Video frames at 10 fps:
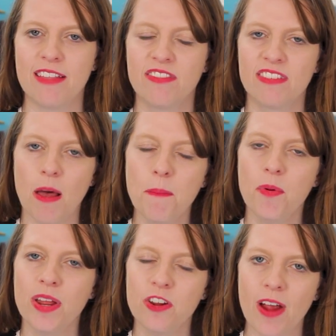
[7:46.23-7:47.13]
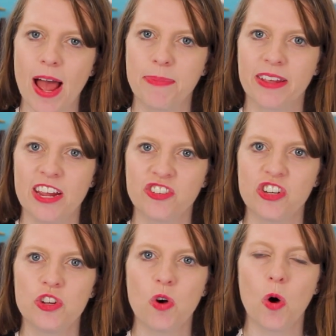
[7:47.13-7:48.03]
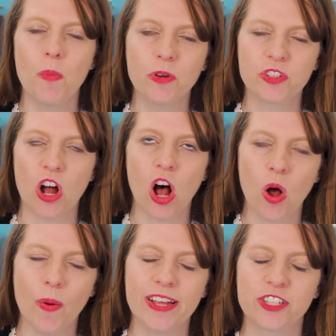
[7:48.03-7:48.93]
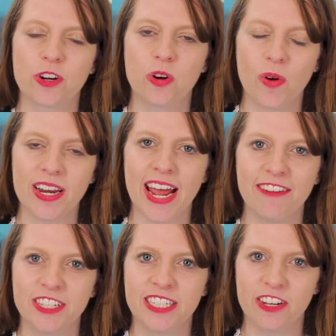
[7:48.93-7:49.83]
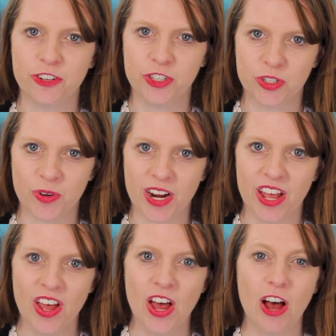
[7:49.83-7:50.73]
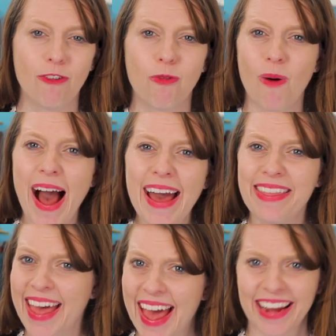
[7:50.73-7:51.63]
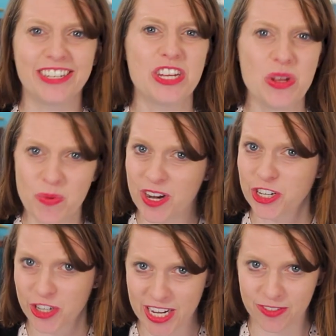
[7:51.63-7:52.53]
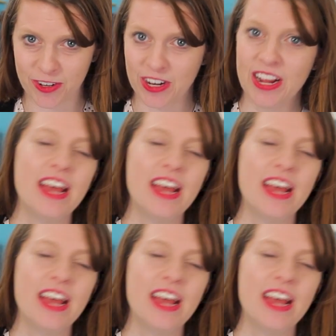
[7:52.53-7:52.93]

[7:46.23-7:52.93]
at some point in your application, you almost always are going to have to tell your story of why the heck do you want to transfer.